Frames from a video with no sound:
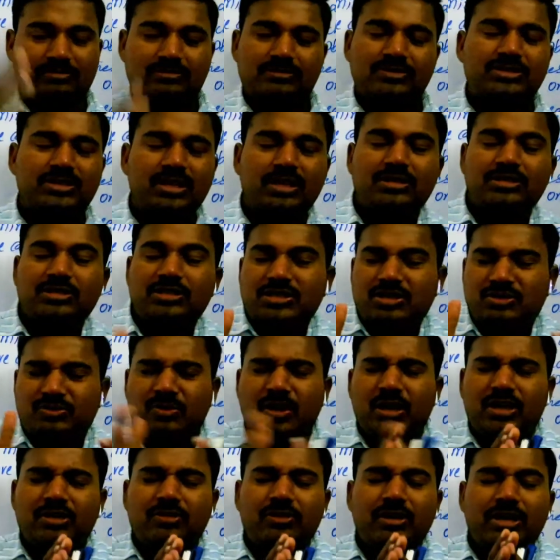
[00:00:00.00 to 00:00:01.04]
just
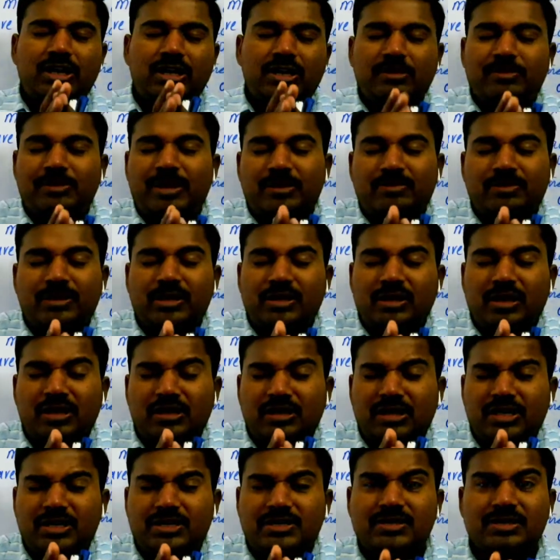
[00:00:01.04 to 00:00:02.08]
whatever it may be,
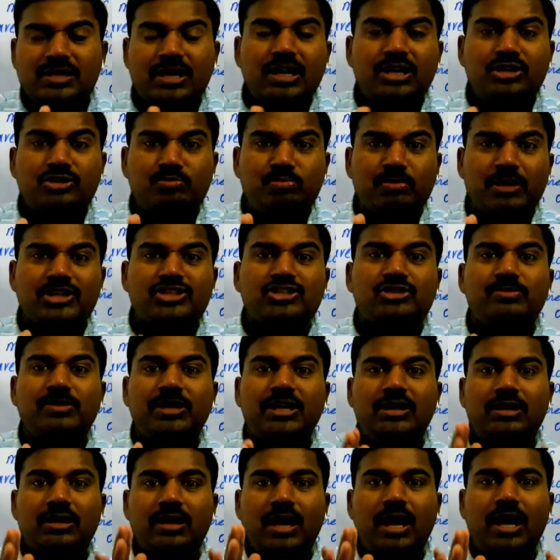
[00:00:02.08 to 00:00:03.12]
it must
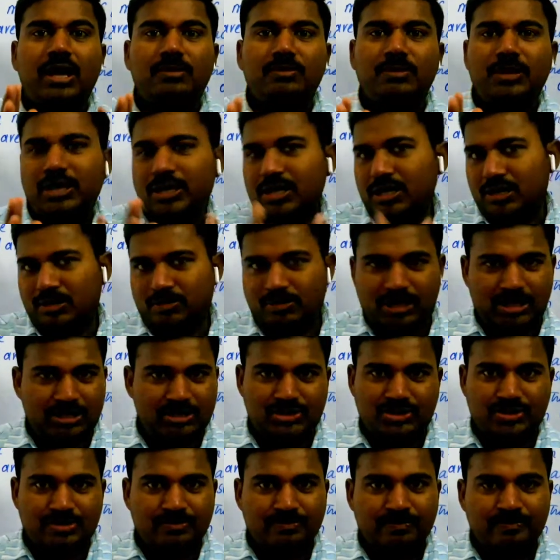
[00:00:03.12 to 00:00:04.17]
be an mirror
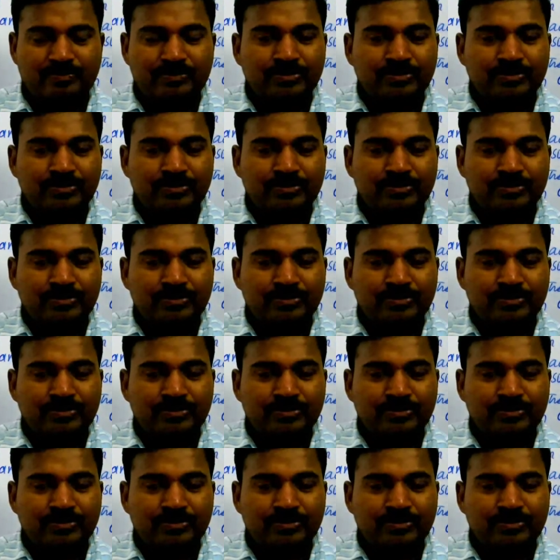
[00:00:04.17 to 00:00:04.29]
image,